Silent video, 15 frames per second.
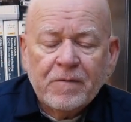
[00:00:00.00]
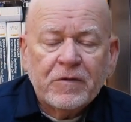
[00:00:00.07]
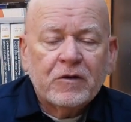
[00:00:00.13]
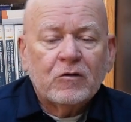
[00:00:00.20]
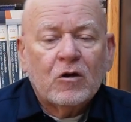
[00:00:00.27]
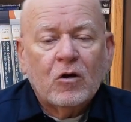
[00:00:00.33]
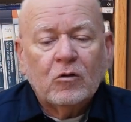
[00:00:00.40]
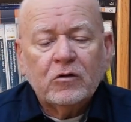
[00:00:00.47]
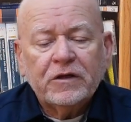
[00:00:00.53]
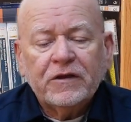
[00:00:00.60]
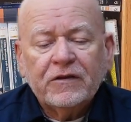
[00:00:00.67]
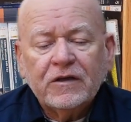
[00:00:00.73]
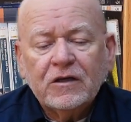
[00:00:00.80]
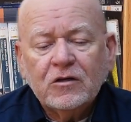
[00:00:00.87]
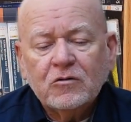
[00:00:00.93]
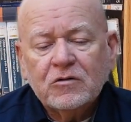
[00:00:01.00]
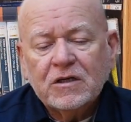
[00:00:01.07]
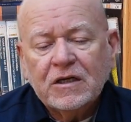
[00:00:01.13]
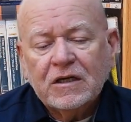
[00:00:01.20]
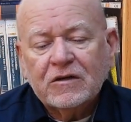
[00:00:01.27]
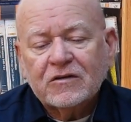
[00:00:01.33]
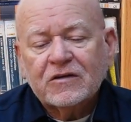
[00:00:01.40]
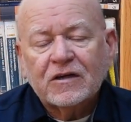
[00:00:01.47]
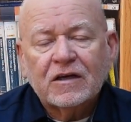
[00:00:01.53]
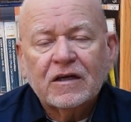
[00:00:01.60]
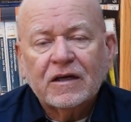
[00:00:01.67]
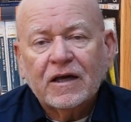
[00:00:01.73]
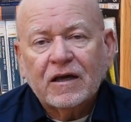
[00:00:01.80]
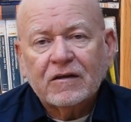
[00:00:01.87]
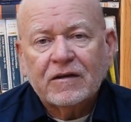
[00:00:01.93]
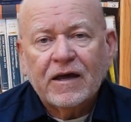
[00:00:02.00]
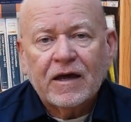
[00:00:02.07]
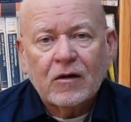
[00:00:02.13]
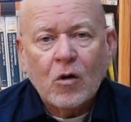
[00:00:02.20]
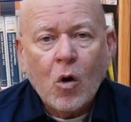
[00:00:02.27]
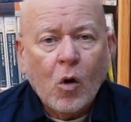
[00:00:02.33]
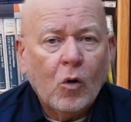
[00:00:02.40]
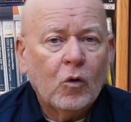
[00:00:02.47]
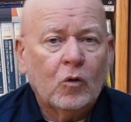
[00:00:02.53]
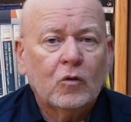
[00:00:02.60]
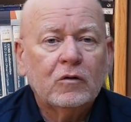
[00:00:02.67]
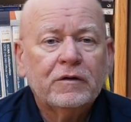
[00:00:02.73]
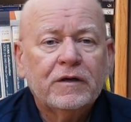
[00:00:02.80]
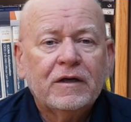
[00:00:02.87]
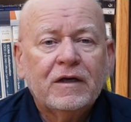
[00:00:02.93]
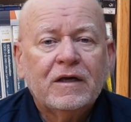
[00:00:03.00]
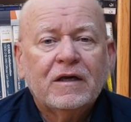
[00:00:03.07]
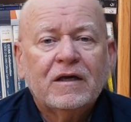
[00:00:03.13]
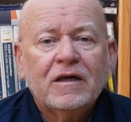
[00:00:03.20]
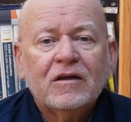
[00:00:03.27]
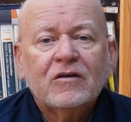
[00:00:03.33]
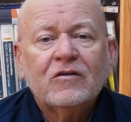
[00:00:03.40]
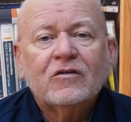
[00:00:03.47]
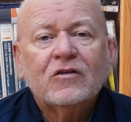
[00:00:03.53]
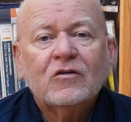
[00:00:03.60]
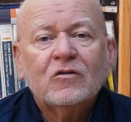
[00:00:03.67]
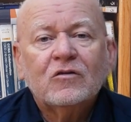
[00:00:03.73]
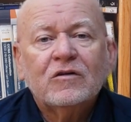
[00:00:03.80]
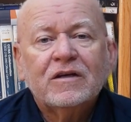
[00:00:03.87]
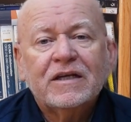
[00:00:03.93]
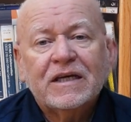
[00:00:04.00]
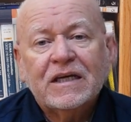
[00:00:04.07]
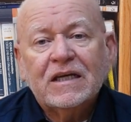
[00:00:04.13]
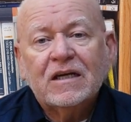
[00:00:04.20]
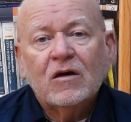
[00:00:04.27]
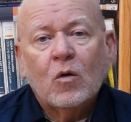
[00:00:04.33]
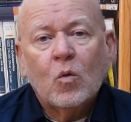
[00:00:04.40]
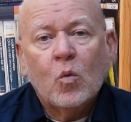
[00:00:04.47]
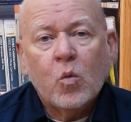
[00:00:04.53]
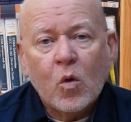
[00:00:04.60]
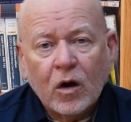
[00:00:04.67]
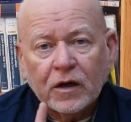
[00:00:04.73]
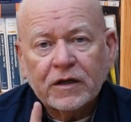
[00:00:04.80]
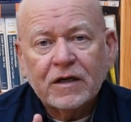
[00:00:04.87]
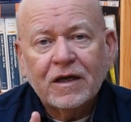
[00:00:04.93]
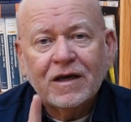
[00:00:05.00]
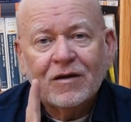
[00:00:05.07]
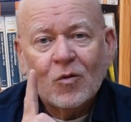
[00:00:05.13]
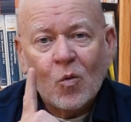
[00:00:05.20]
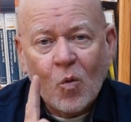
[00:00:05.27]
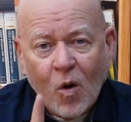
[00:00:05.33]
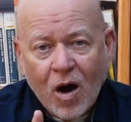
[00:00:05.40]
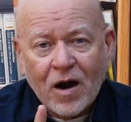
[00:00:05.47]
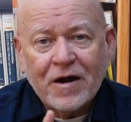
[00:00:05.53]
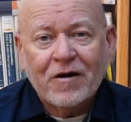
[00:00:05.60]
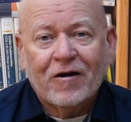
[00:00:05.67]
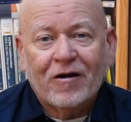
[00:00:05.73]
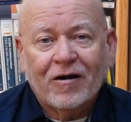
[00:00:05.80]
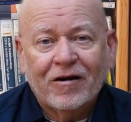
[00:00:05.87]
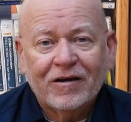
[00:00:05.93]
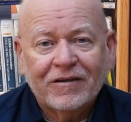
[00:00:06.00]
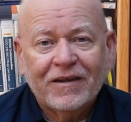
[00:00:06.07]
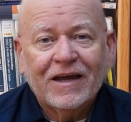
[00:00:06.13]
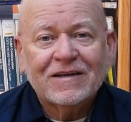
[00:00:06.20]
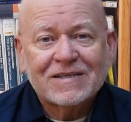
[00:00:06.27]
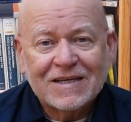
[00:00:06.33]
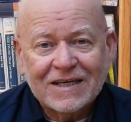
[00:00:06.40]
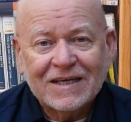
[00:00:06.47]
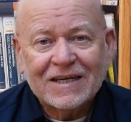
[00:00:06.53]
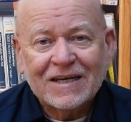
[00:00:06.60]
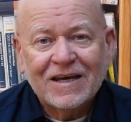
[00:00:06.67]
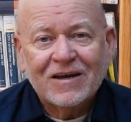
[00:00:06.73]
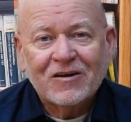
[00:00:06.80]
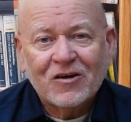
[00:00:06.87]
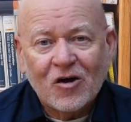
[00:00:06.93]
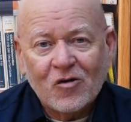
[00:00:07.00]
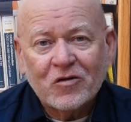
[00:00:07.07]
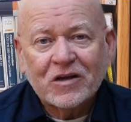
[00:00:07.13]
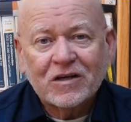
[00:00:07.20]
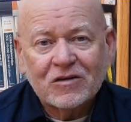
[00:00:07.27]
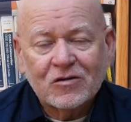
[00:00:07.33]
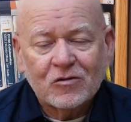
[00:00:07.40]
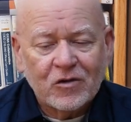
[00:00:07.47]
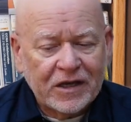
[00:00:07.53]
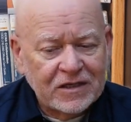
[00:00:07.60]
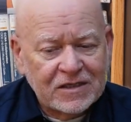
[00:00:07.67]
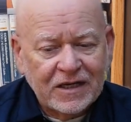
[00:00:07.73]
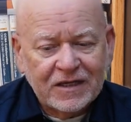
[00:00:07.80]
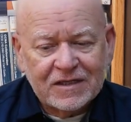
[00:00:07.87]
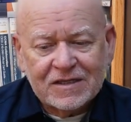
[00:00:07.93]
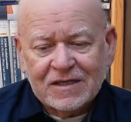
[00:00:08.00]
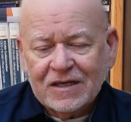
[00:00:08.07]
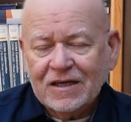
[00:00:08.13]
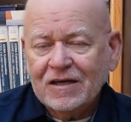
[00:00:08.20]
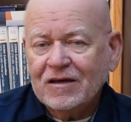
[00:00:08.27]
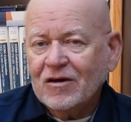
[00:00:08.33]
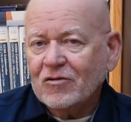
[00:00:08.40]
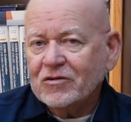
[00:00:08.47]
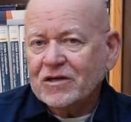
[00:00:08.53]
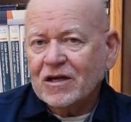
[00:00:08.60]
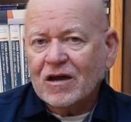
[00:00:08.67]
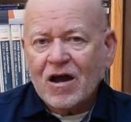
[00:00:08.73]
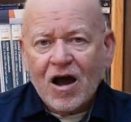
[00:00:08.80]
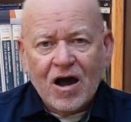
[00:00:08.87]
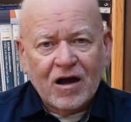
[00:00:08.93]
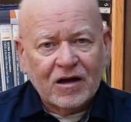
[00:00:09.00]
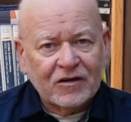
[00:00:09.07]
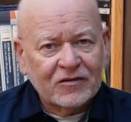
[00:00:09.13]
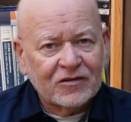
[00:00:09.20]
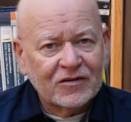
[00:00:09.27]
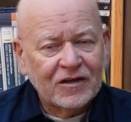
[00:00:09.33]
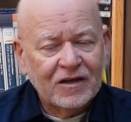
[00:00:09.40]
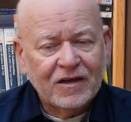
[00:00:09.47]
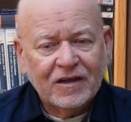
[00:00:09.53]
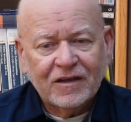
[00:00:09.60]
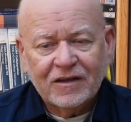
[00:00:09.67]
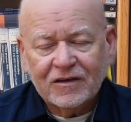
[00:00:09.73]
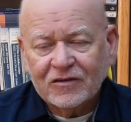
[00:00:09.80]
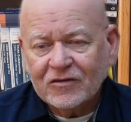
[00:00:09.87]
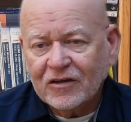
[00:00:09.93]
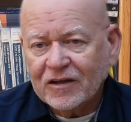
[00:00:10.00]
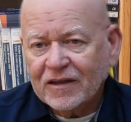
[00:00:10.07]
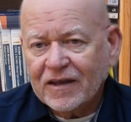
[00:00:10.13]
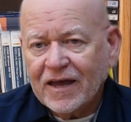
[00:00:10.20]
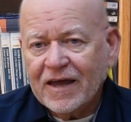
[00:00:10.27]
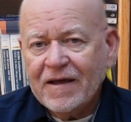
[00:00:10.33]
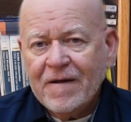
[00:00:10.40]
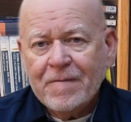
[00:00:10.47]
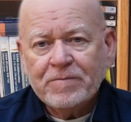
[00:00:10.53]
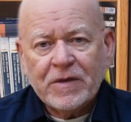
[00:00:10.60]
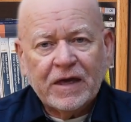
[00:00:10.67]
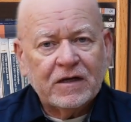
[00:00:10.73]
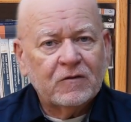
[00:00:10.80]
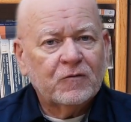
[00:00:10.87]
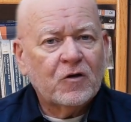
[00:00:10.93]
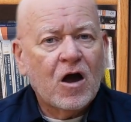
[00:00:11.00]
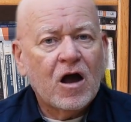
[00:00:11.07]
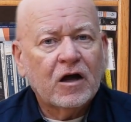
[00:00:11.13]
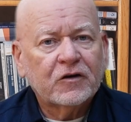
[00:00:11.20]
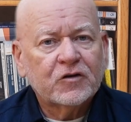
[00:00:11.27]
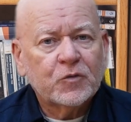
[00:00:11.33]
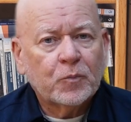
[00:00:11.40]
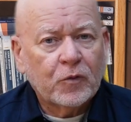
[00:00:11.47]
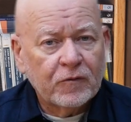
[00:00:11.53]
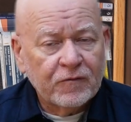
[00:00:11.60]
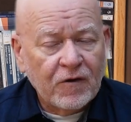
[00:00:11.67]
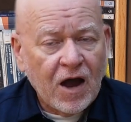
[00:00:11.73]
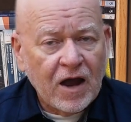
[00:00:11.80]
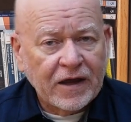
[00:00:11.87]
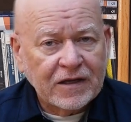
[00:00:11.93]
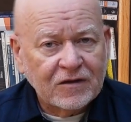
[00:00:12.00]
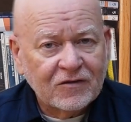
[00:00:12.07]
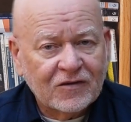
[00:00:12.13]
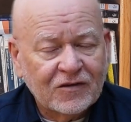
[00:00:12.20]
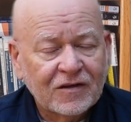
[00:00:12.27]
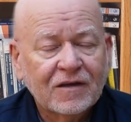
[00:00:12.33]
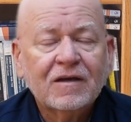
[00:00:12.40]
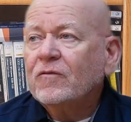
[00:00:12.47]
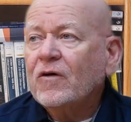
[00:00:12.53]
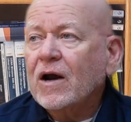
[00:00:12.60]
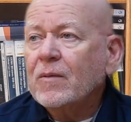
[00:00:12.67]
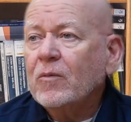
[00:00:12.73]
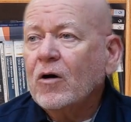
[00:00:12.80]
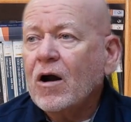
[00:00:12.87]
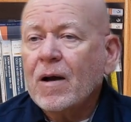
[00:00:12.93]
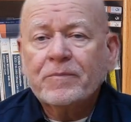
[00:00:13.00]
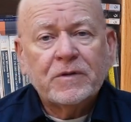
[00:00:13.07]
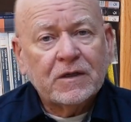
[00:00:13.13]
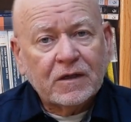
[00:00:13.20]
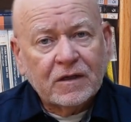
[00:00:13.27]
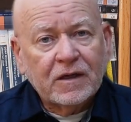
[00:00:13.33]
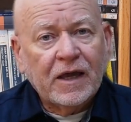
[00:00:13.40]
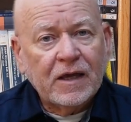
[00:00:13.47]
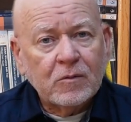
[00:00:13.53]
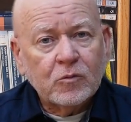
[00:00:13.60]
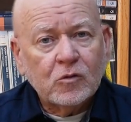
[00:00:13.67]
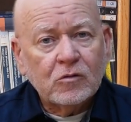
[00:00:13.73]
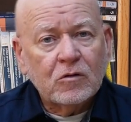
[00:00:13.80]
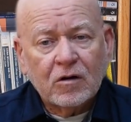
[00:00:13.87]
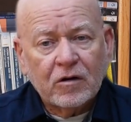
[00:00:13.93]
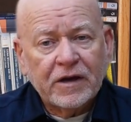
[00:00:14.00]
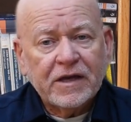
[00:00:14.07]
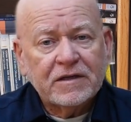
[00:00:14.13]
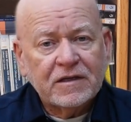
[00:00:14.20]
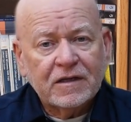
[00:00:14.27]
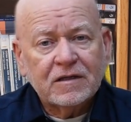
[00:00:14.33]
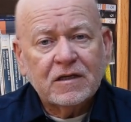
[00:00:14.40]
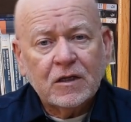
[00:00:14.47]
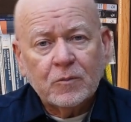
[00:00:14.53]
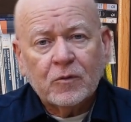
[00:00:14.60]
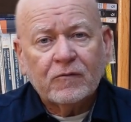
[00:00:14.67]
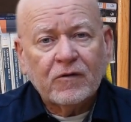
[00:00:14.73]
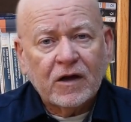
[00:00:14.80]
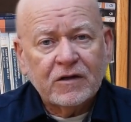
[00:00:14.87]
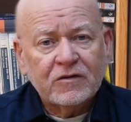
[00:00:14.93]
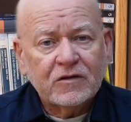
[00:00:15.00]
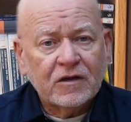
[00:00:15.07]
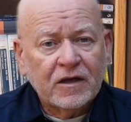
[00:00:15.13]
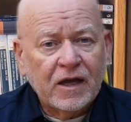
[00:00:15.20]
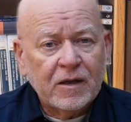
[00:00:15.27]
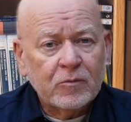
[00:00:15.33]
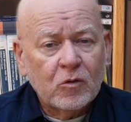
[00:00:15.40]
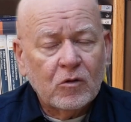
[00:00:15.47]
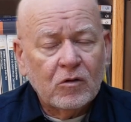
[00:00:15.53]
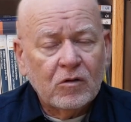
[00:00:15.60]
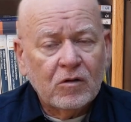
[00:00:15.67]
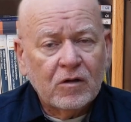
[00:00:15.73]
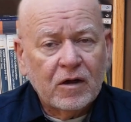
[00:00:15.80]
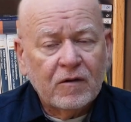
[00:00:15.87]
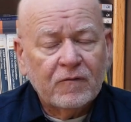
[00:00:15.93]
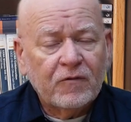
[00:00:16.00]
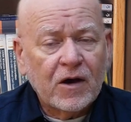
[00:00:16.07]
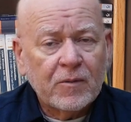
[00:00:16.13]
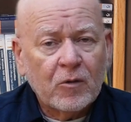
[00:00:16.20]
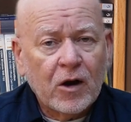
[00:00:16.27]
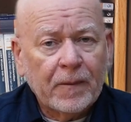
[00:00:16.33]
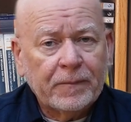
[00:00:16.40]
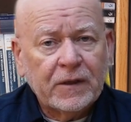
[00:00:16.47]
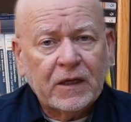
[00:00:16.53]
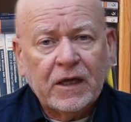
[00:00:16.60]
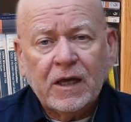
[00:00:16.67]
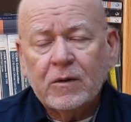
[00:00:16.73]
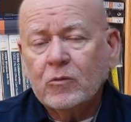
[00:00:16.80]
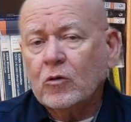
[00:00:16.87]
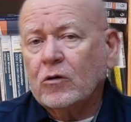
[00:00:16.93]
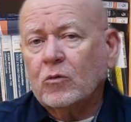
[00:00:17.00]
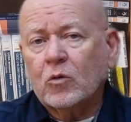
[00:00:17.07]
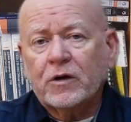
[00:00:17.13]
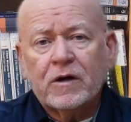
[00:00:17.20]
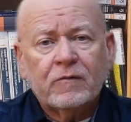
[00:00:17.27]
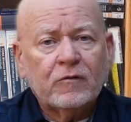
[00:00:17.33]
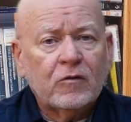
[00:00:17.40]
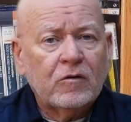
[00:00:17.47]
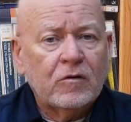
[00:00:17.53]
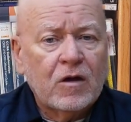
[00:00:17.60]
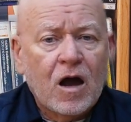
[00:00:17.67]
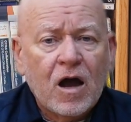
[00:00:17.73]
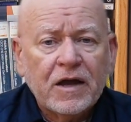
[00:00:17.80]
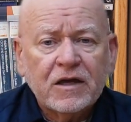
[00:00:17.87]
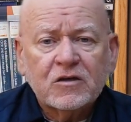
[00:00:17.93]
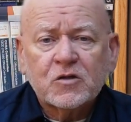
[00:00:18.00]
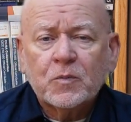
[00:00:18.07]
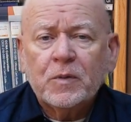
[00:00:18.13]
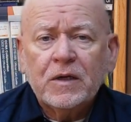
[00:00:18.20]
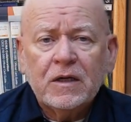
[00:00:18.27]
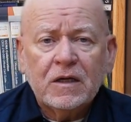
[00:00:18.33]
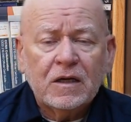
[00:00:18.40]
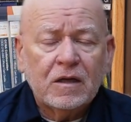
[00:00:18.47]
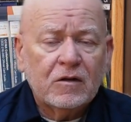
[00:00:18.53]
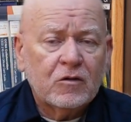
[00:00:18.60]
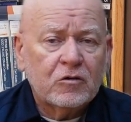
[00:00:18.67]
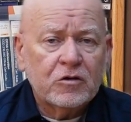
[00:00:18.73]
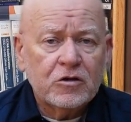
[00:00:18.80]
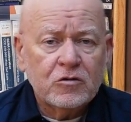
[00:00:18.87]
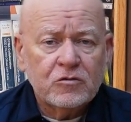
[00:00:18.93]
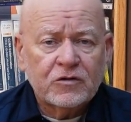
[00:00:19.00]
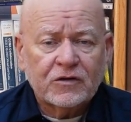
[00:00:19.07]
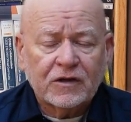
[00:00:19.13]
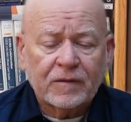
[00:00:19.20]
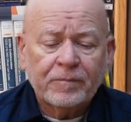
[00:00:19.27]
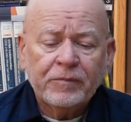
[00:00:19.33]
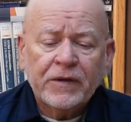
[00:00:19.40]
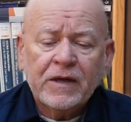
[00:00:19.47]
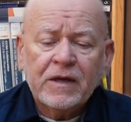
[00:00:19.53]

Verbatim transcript: the only thing you need sticking out that hole is you need one wire, that's it, going to A T and T, going to Cox, things like that. And if Cox provides fiber optic cable, or A T and T provides you a cable, uh, fiber optic cable, or whatever I S P they're using,